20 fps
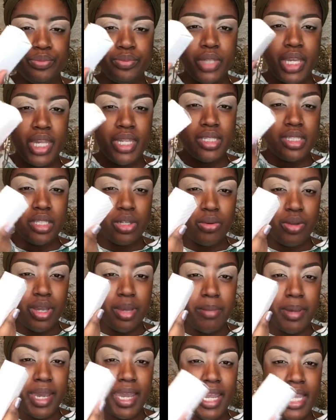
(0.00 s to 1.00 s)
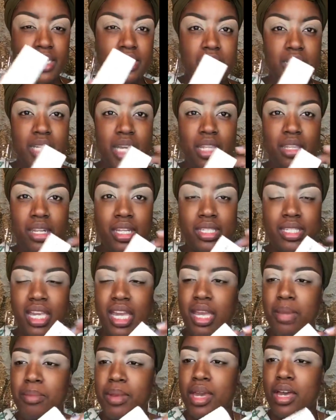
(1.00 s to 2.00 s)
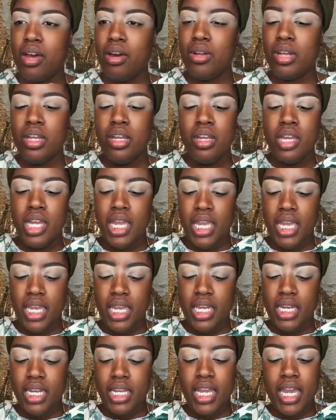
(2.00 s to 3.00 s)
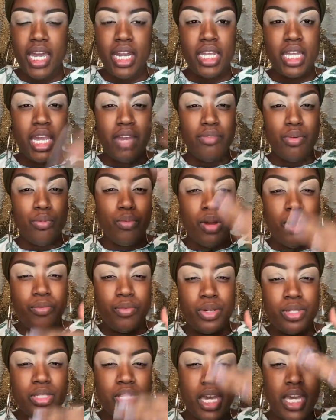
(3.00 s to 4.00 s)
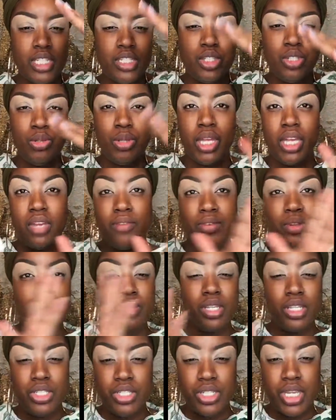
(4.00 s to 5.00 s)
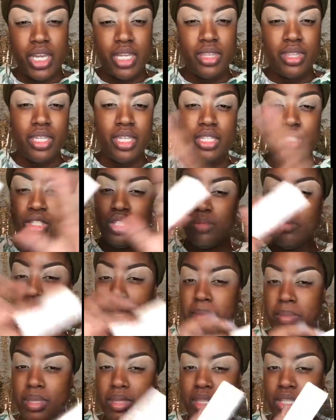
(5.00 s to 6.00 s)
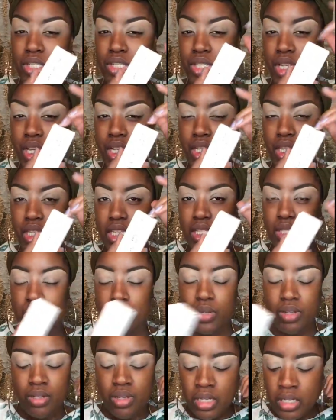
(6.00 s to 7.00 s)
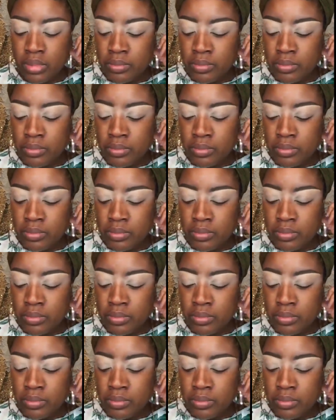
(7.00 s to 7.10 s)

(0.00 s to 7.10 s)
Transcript: Instagram page the day that this came out. And it kind of gave a reference as to, like, if you're this shade and this, you might be this shade and this one.